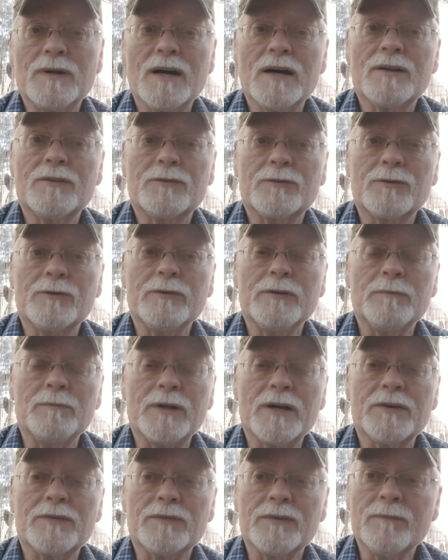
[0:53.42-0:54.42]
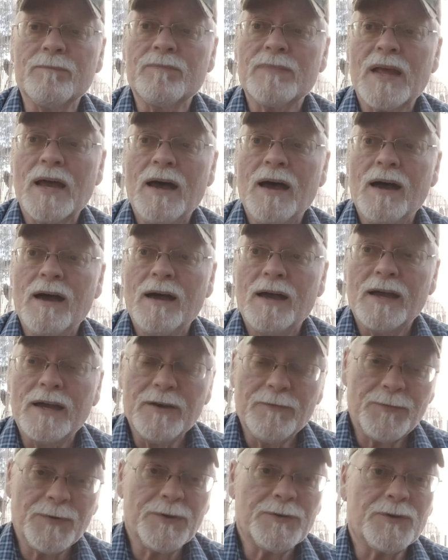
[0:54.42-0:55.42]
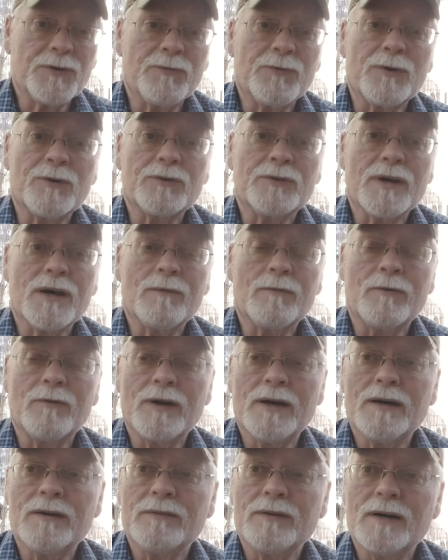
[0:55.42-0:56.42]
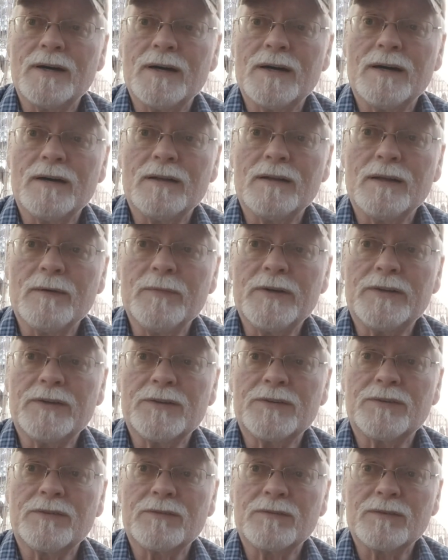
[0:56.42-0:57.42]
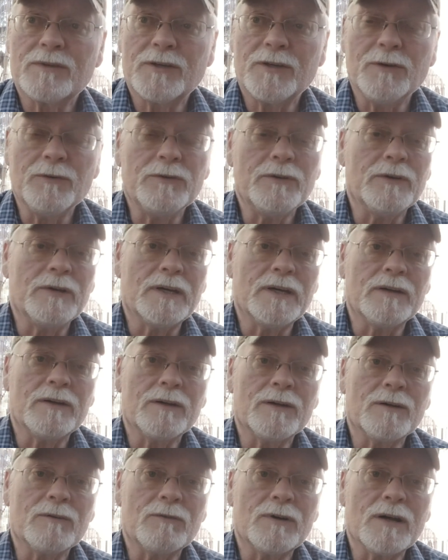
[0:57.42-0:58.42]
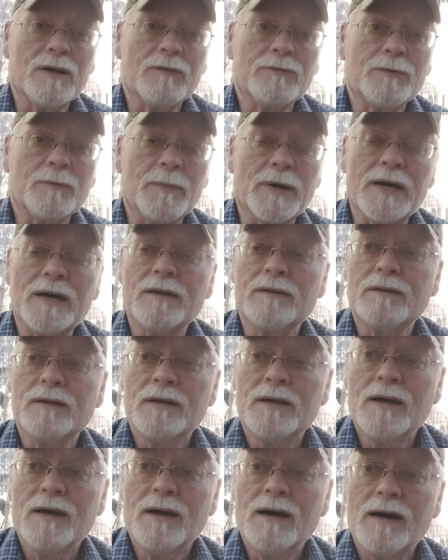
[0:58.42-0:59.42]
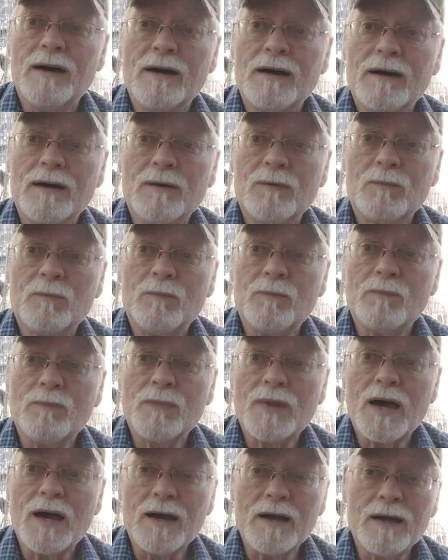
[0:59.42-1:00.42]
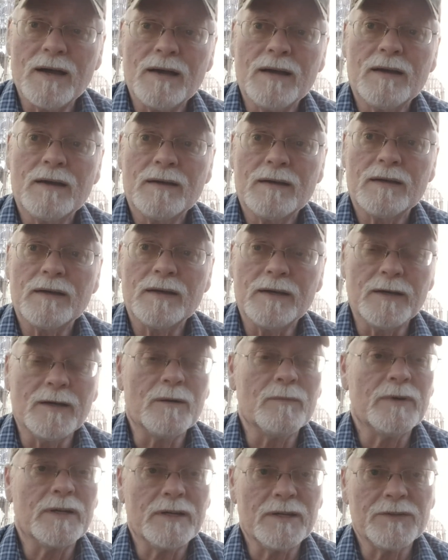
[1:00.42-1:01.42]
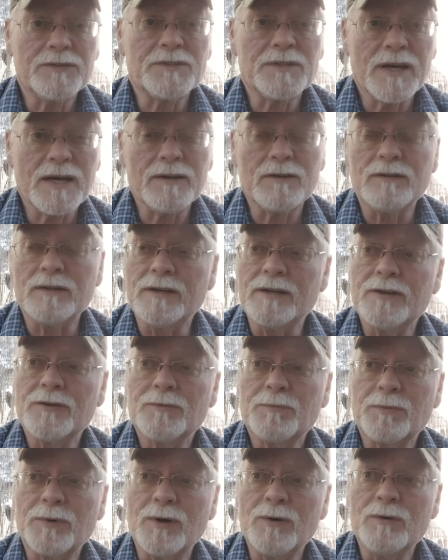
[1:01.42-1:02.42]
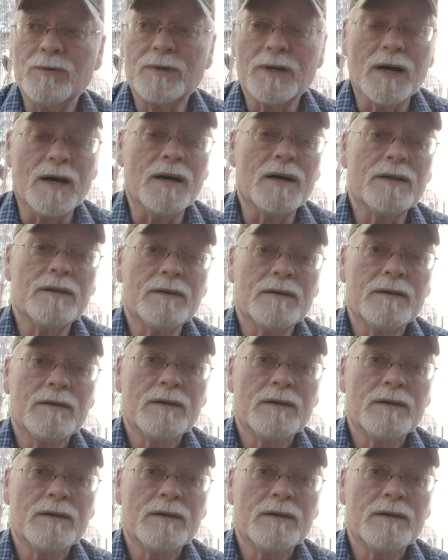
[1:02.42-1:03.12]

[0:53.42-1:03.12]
God's truly blessing you. If it's your first time around, let me just cue you in here right off the bat. I am, and this channel is, pro-God,